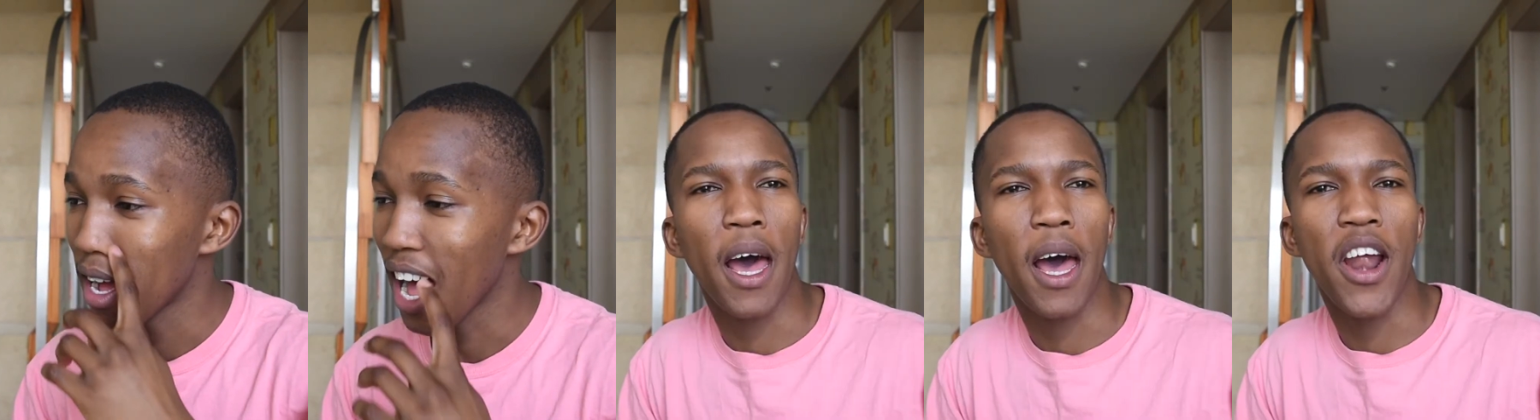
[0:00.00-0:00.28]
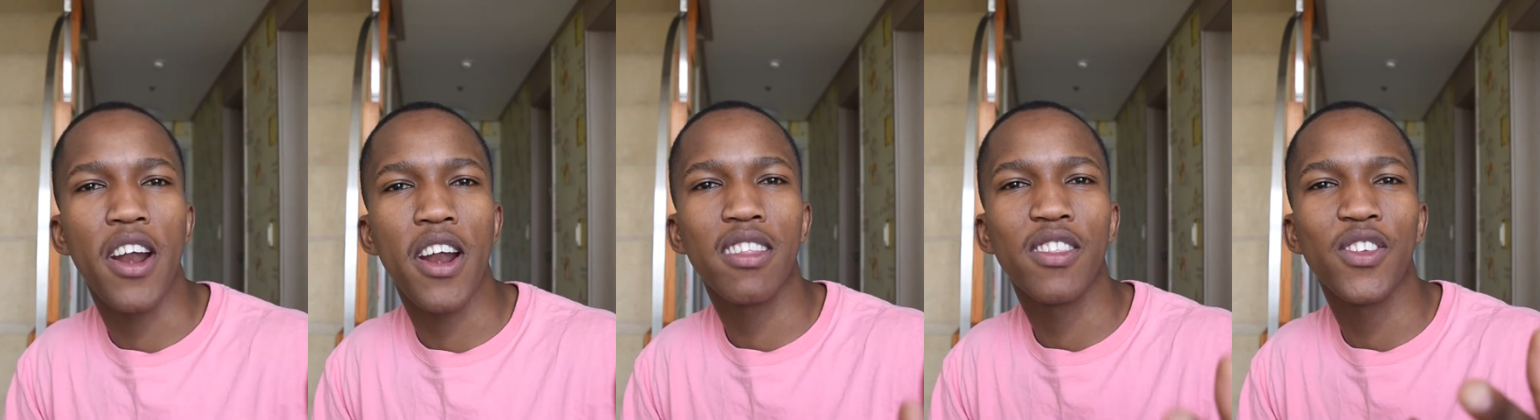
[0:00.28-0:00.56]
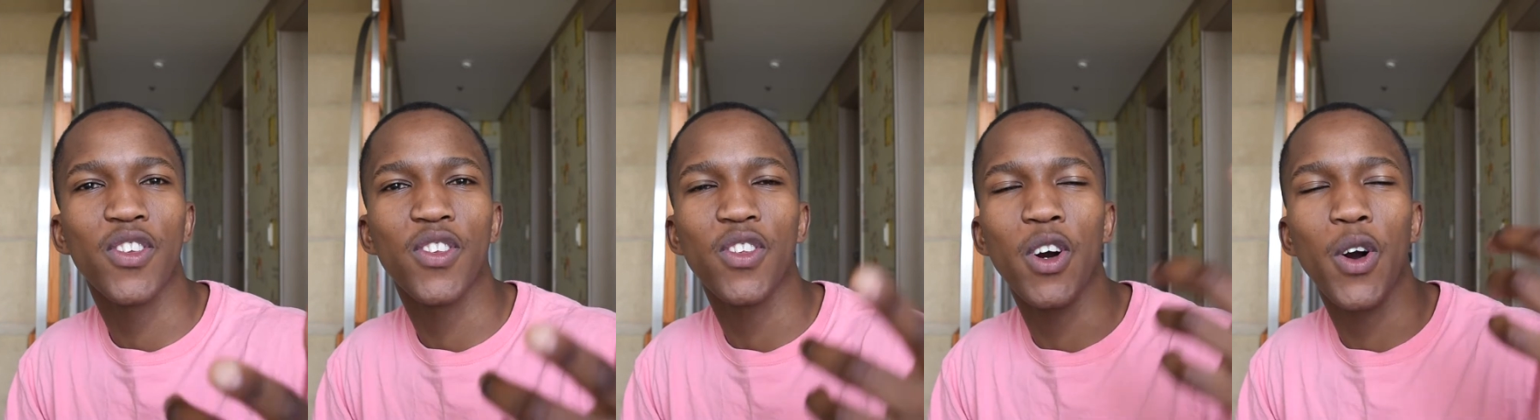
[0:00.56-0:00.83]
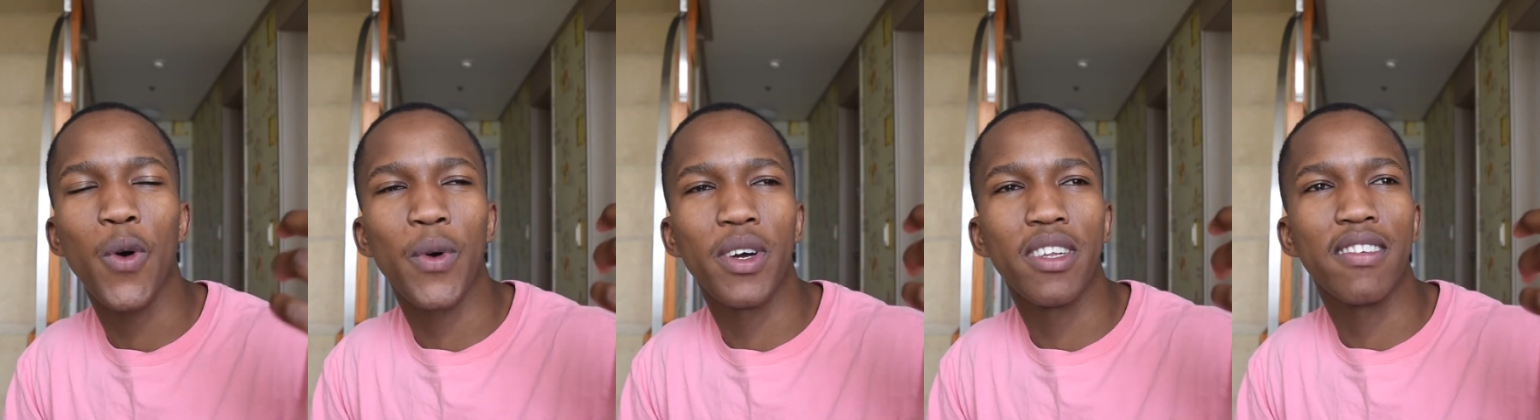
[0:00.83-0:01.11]
I heard this
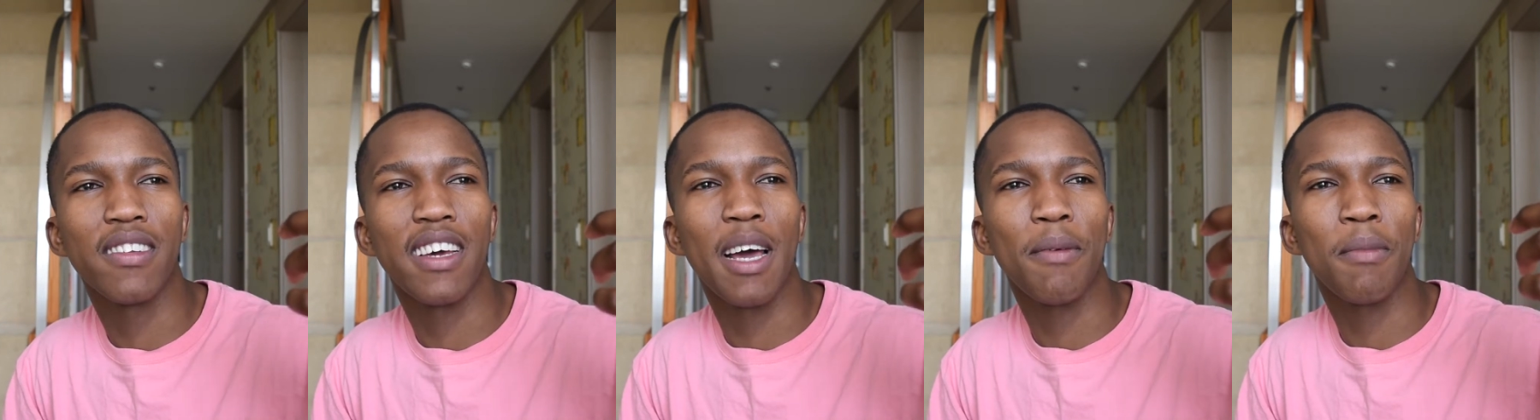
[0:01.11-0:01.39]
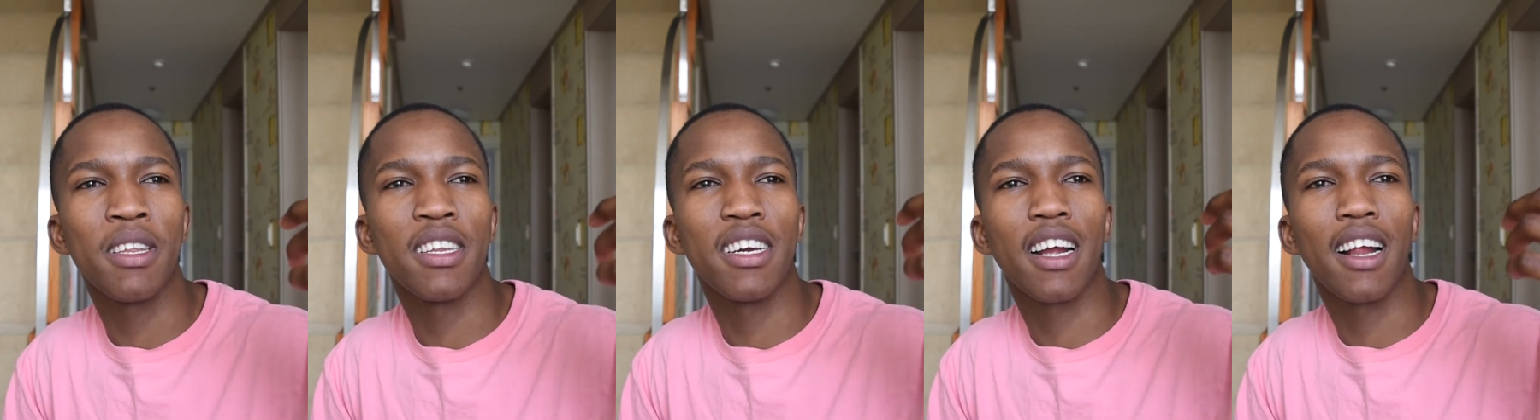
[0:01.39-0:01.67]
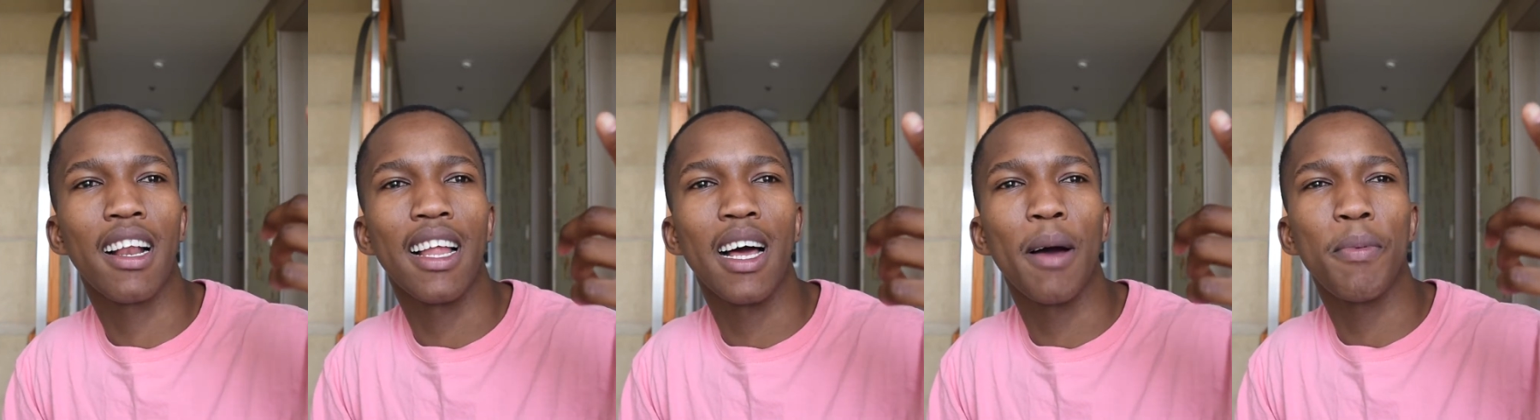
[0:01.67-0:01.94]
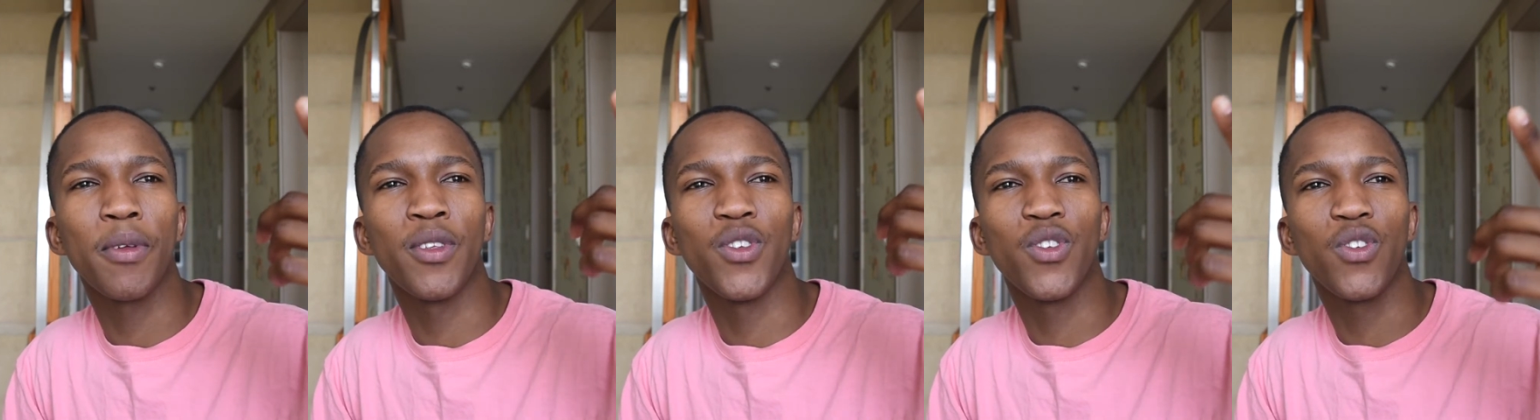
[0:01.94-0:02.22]
song one time in a
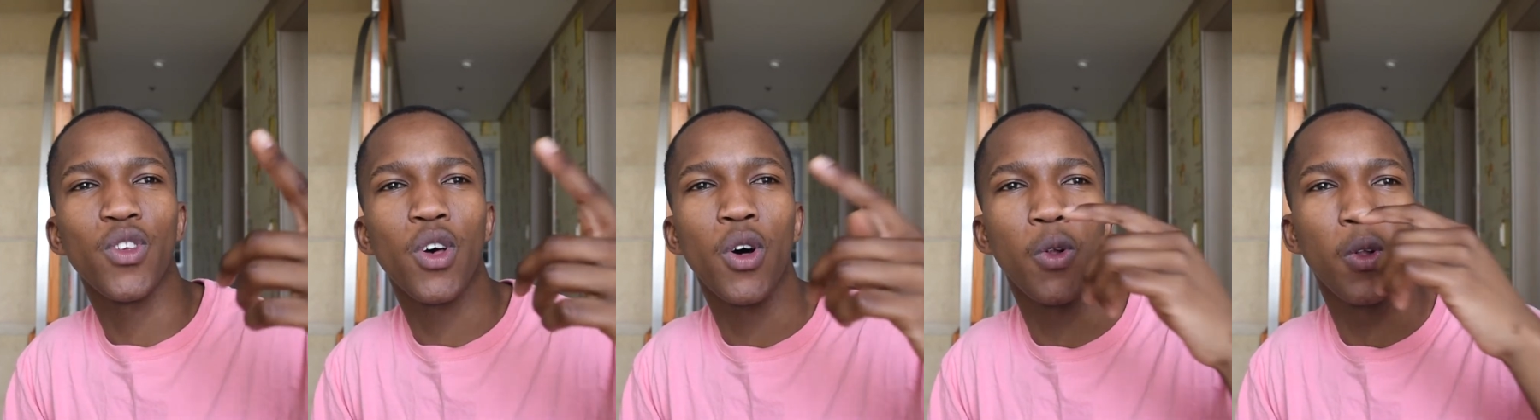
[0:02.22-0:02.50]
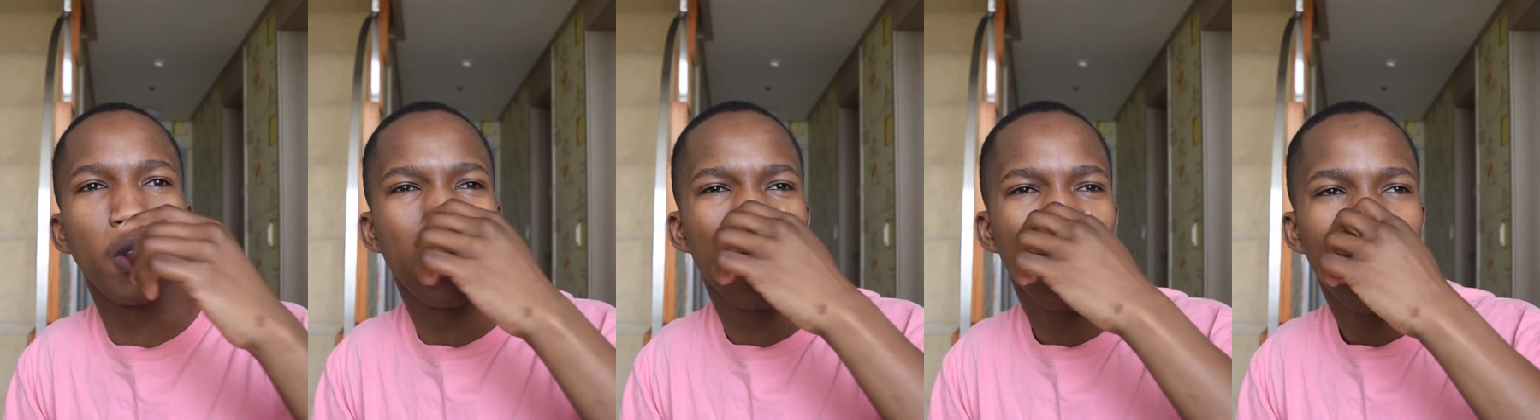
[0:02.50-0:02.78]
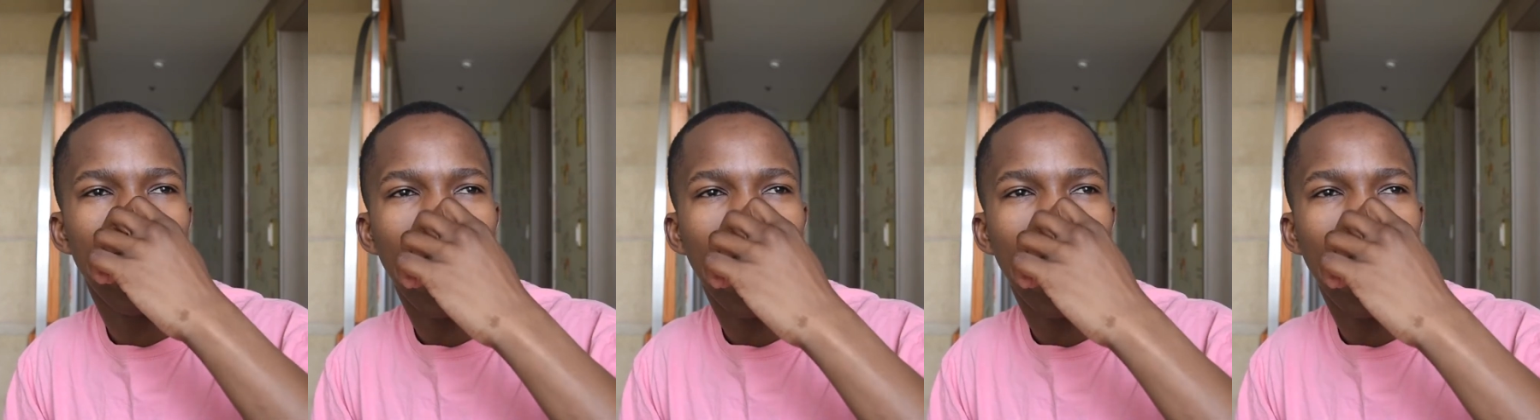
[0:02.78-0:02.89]
club in Seoul.